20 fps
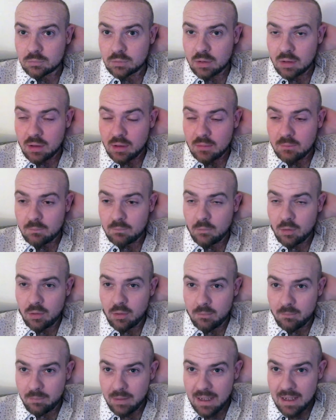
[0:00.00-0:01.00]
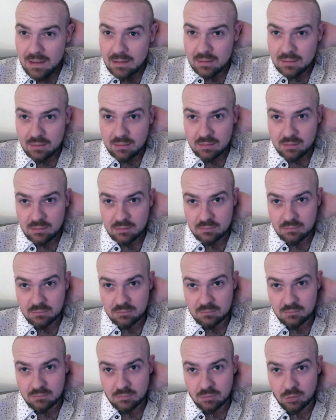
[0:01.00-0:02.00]
on the back,
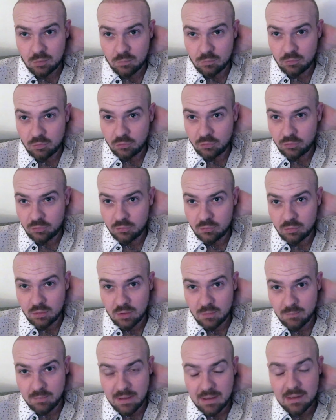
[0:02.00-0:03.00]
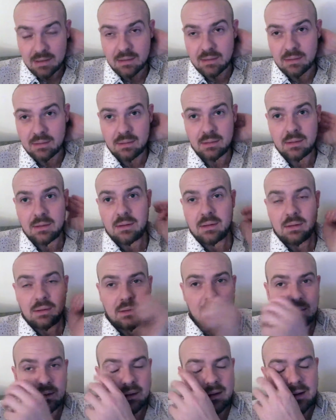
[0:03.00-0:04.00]
a lot more sore on the back
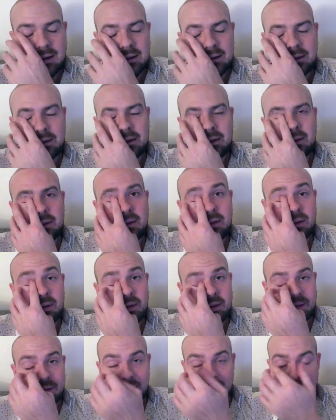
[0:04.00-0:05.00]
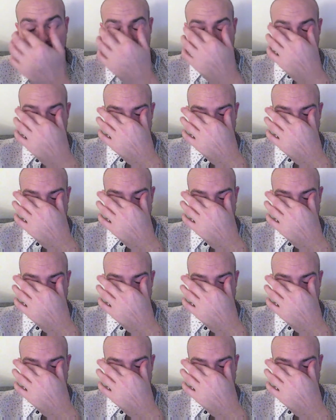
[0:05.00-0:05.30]
than on the sides.